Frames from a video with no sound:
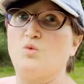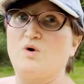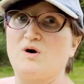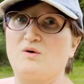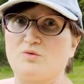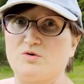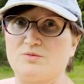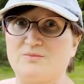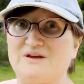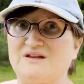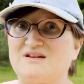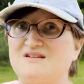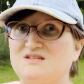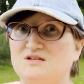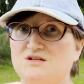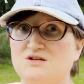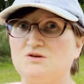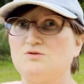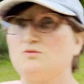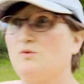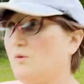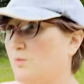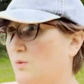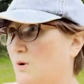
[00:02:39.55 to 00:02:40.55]
what we're meant to
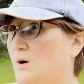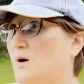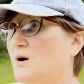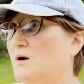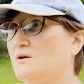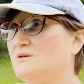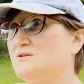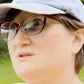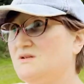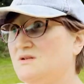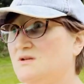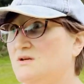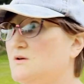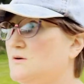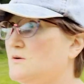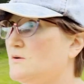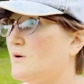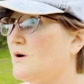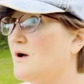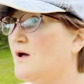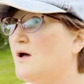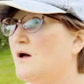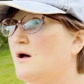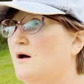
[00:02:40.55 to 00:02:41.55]
do, what we're called to do.